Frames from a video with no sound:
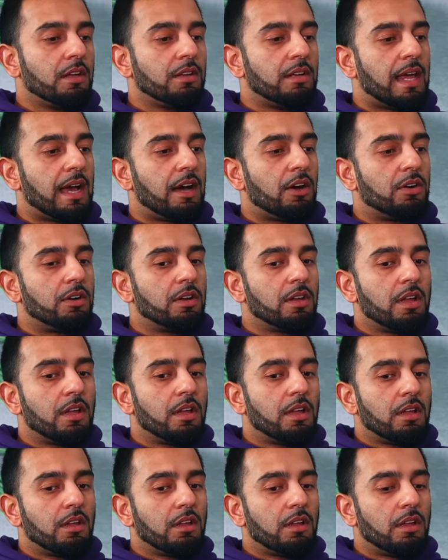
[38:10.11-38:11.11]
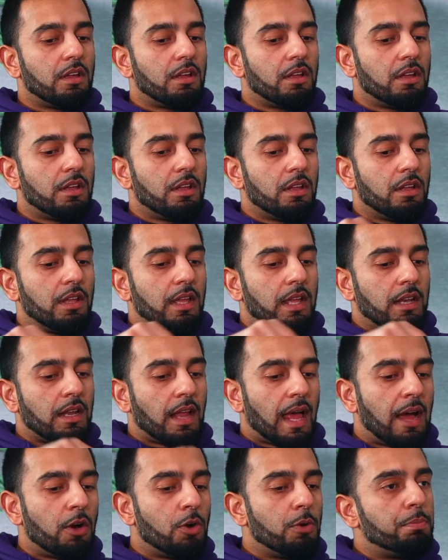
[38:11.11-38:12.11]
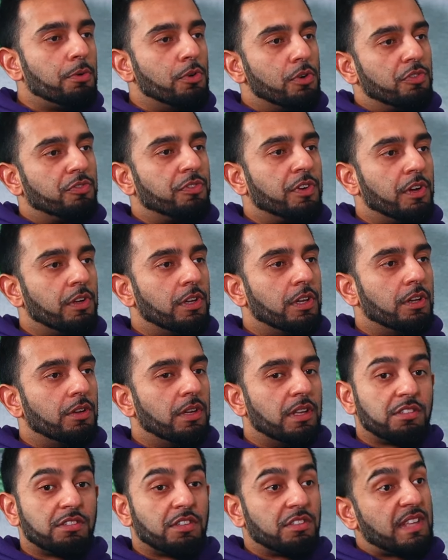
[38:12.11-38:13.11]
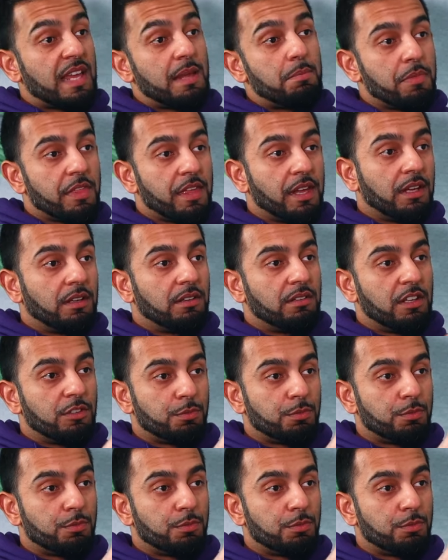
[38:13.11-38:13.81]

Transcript: Now, in our portfolio, it's the same thing.